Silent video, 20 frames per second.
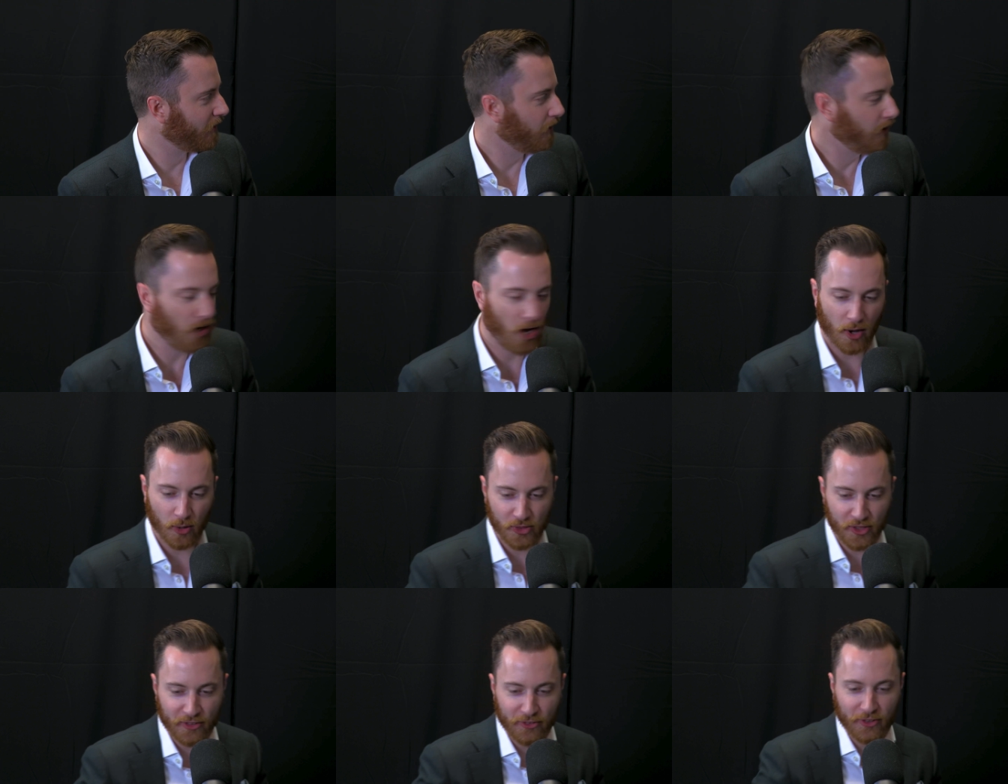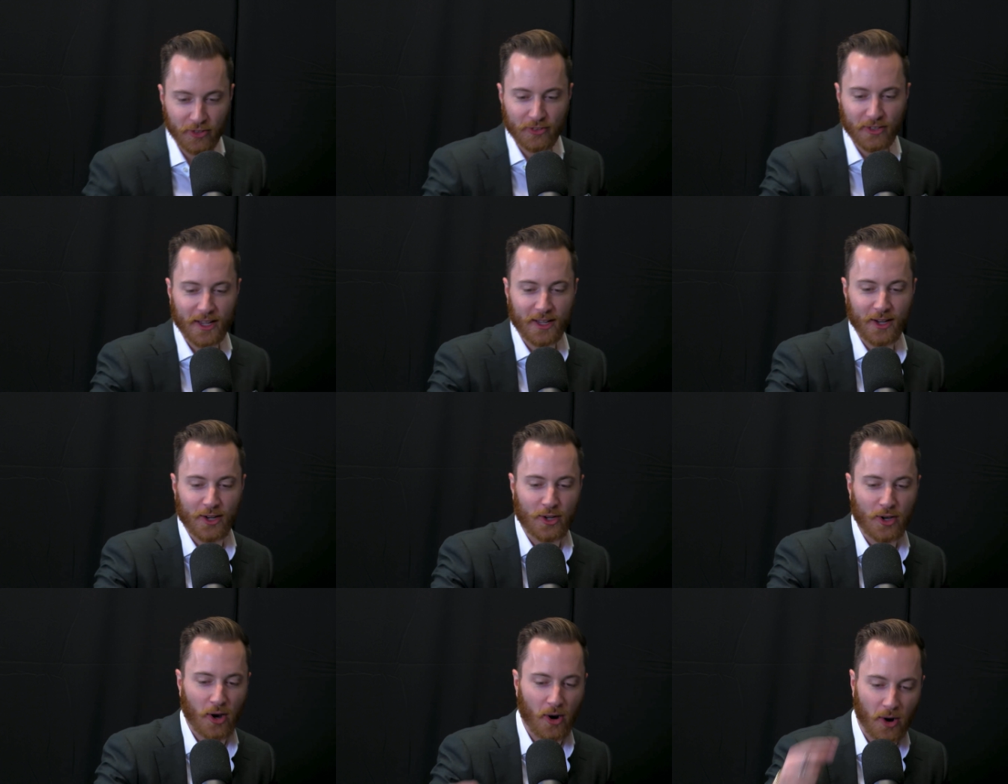No, this is like
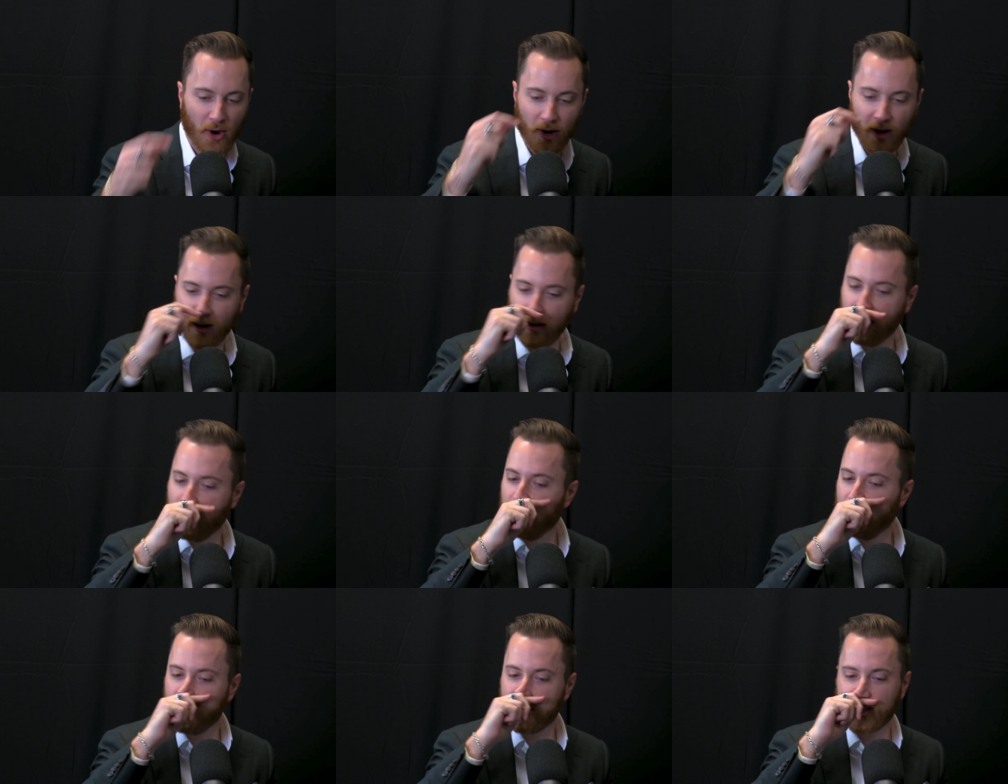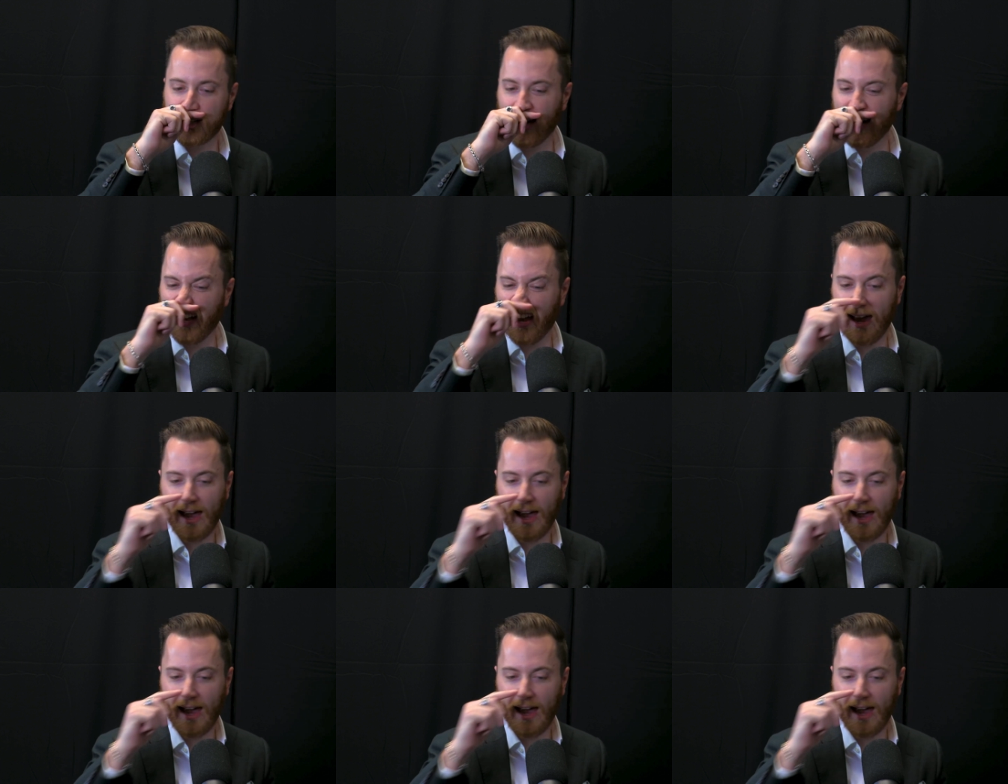a car you just kind of